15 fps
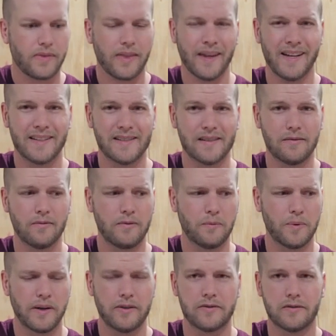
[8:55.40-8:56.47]
is
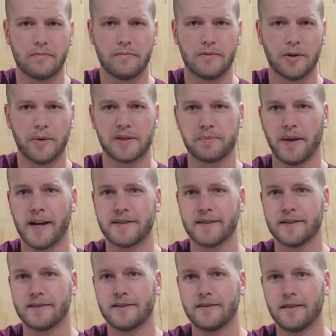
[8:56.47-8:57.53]
we use too much
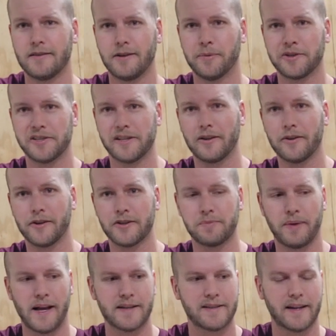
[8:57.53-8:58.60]
plastic, too much single-use
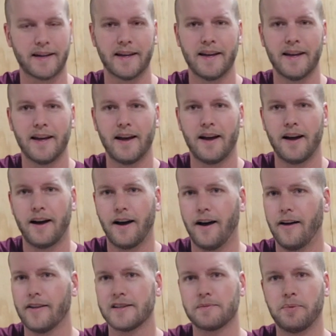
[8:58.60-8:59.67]
plastic.
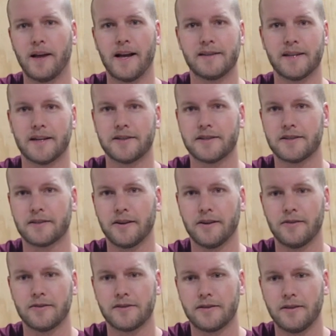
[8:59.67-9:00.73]
All this plastic just
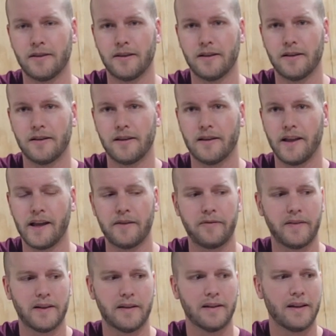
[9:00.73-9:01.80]
goes to the
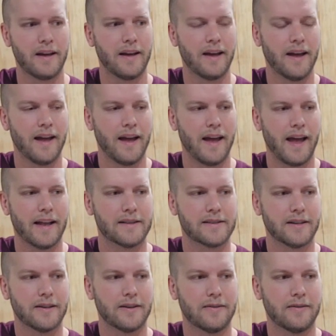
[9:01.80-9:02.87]
landfill. And
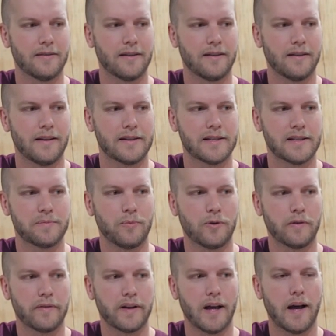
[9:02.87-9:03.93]
so this is
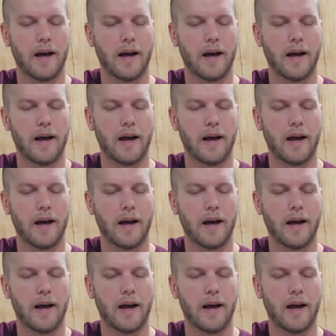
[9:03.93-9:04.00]
more of an